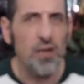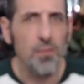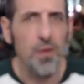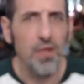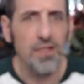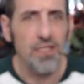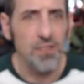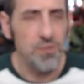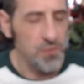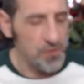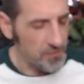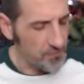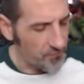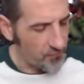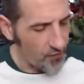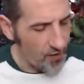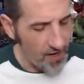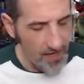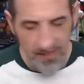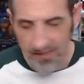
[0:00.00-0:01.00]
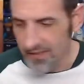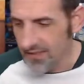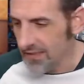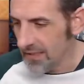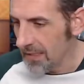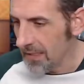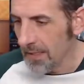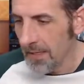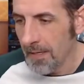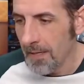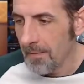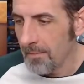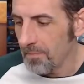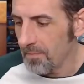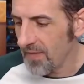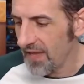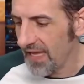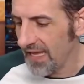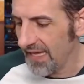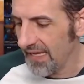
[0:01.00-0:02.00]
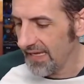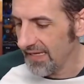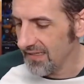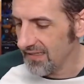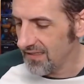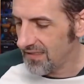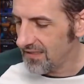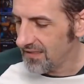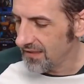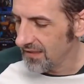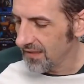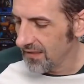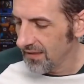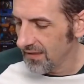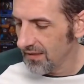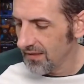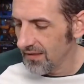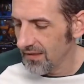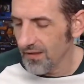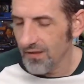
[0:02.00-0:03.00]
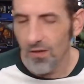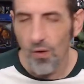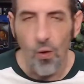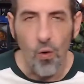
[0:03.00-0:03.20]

about this with some friends is the